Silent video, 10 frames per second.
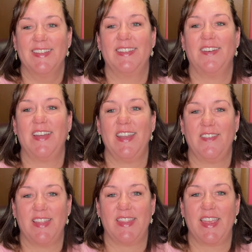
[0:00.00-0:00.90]
So
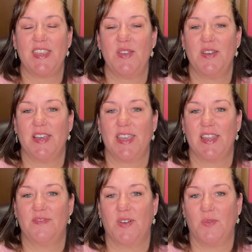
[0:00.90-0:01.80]
anyway, thank you
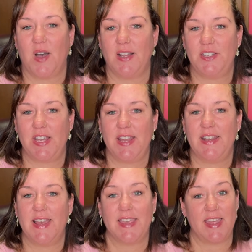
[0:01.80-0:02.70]
again for watching.
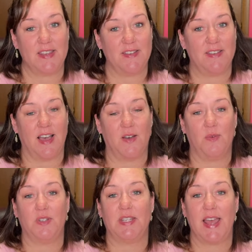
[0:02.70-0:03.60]
Again, I
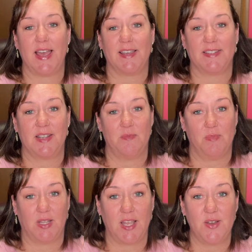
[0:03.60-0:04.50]
will tag some
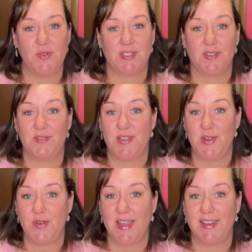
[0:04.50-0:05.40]
below, so
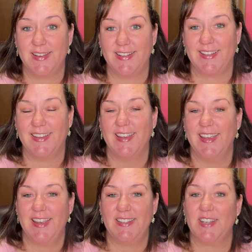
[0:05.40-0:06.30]
do it.
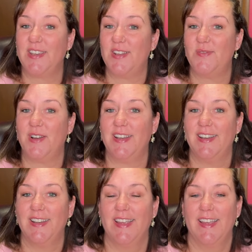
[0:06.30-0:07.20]
It's a good one.
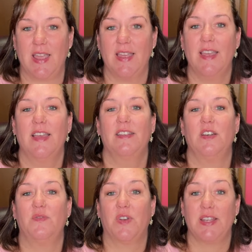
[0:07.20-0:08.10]

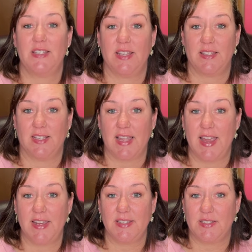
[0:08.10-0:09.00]
Don't forget to hit the
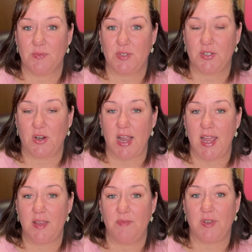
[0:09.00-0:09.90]
like,
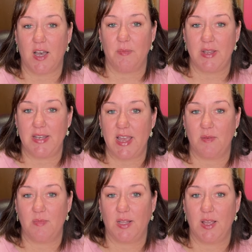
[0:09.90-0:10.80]
subscribe, comment
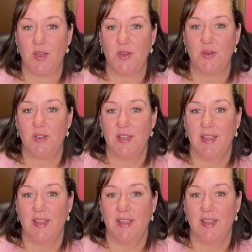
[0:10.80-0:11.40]
down below.